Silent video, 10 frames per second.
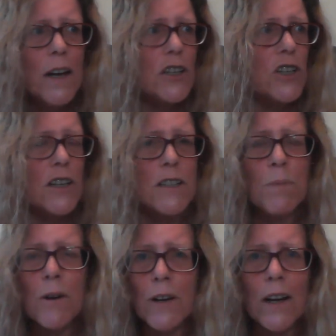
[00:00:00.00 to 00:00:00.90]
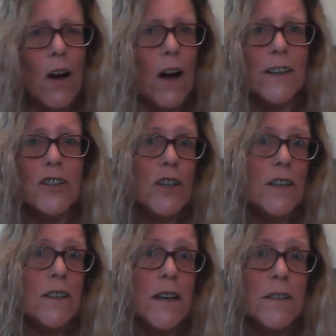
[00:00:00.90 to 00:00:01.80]
Is she a spirit guide? Is she
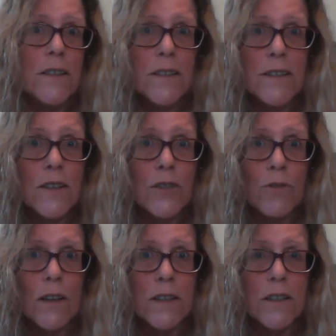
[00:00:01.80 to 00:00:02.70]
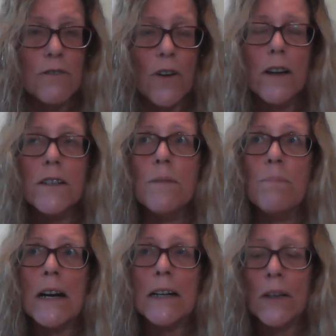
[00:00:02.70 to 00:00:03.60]
a de deceased relative? I
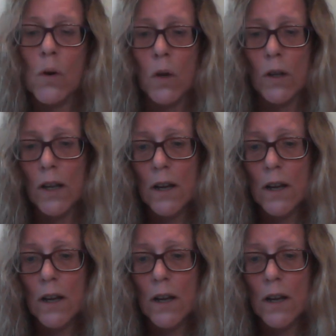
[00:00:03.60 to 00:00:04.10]
debunk it all.